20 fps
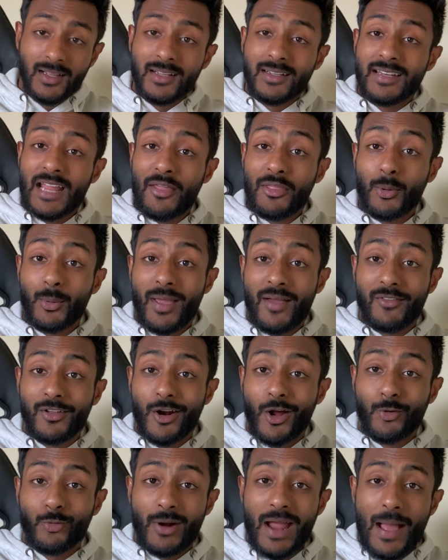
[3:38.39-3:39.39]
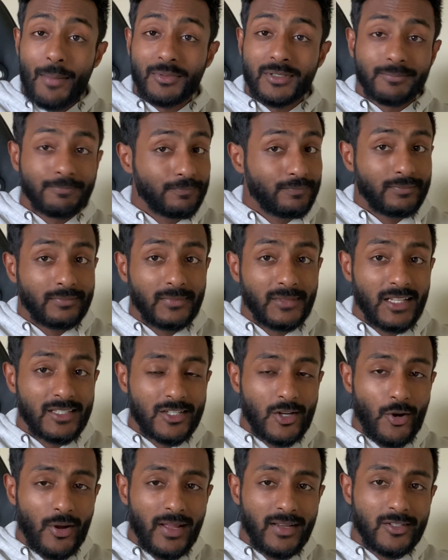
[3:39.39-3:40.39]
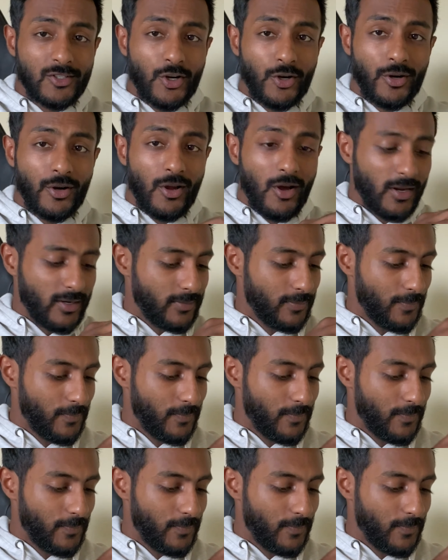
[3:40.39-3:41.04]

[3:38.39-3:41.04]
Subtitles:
Now that we have it unwrapped, let's go ahead and turn it on.